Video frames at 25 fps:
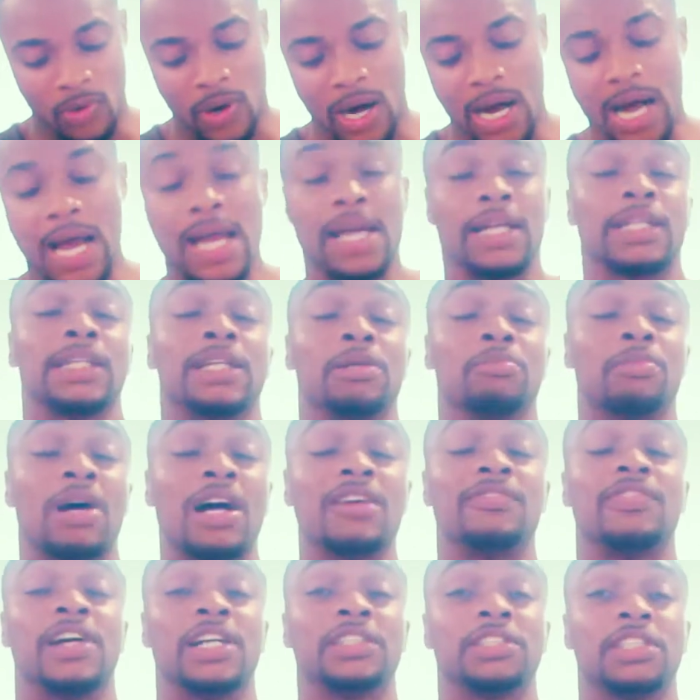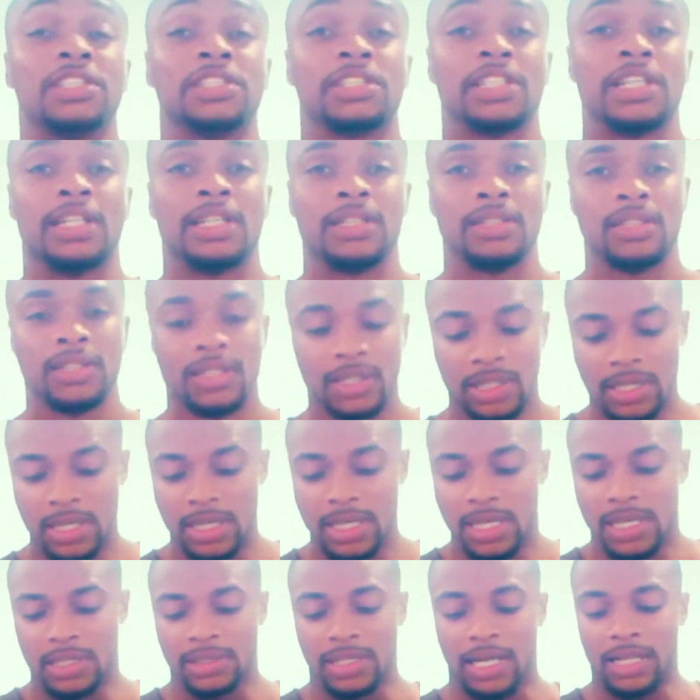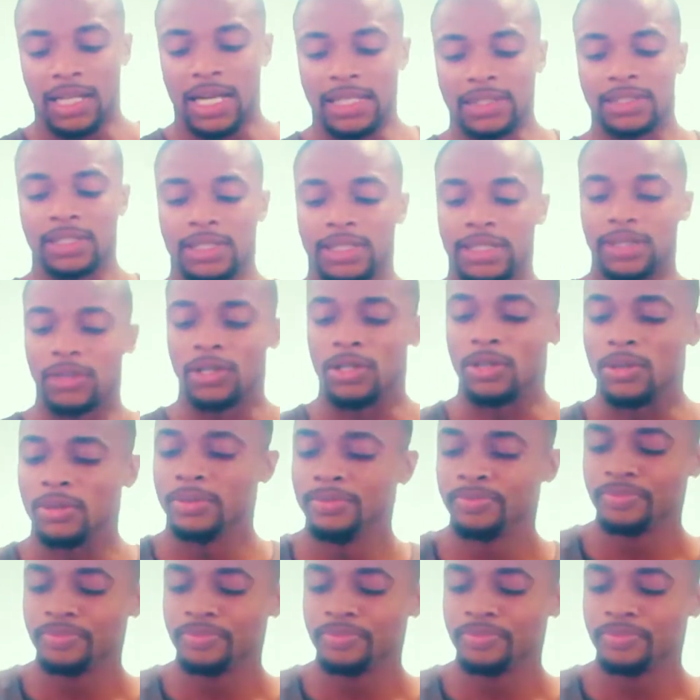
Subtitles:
why I get my veggies in is I like to go,